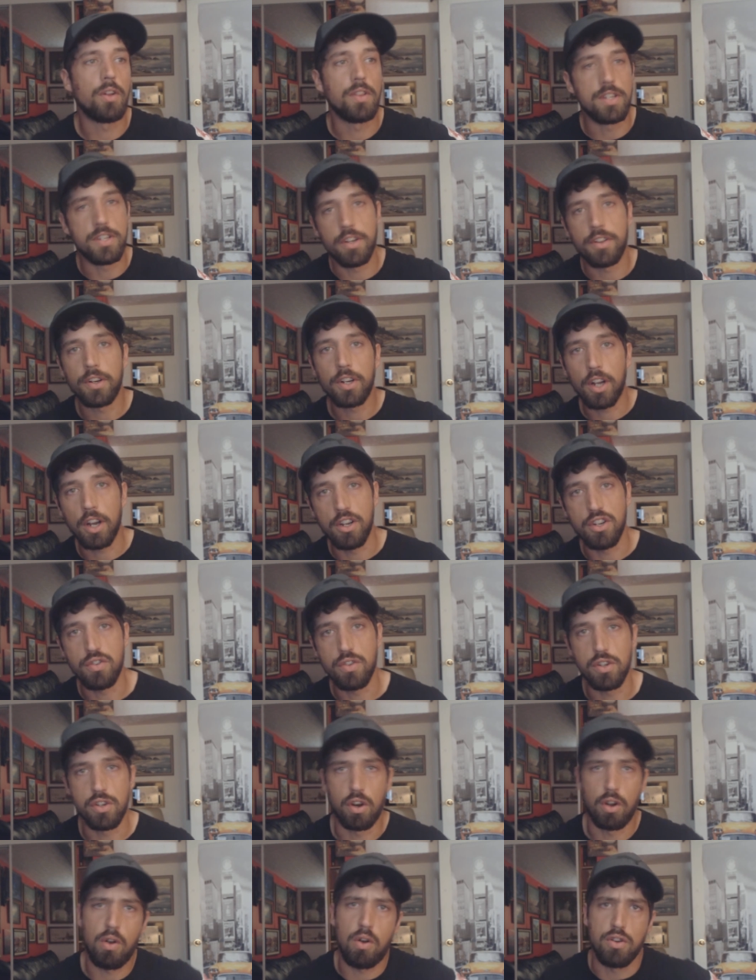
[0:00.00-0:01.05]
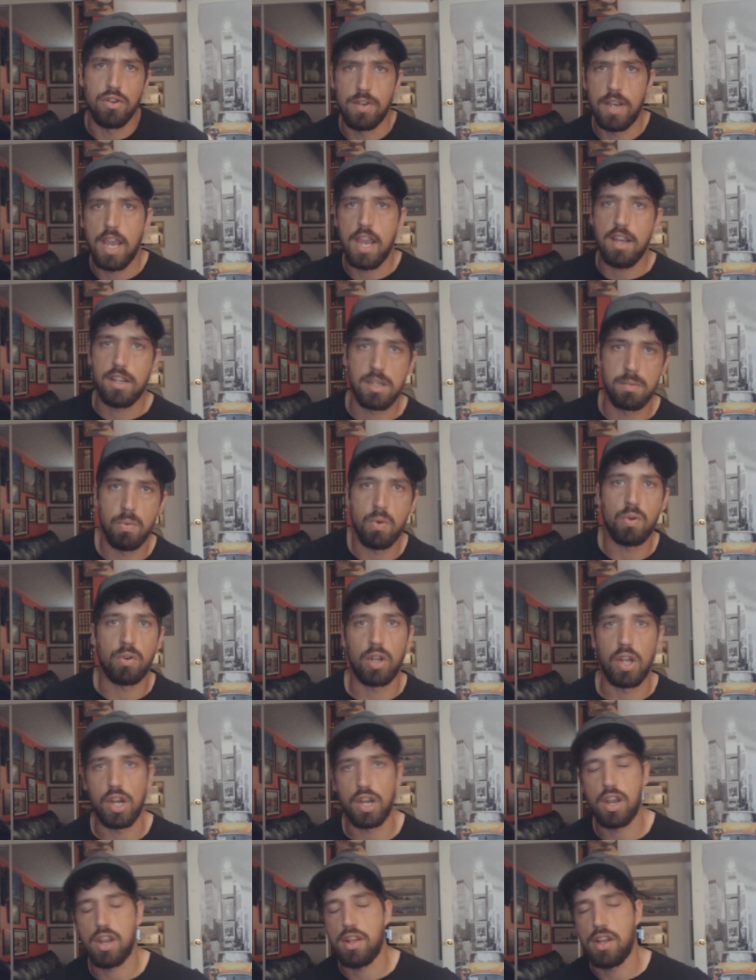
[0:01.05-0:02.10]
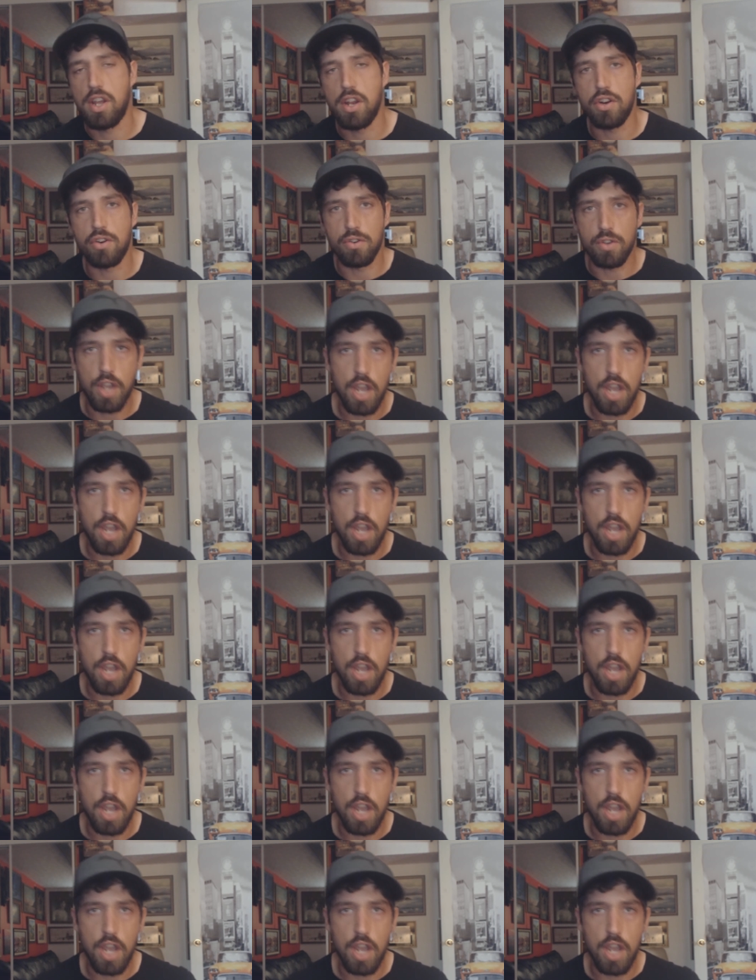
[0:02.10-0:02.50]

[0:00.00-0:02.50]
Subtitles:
all these other countries are, "Oh, you can't smoke like here,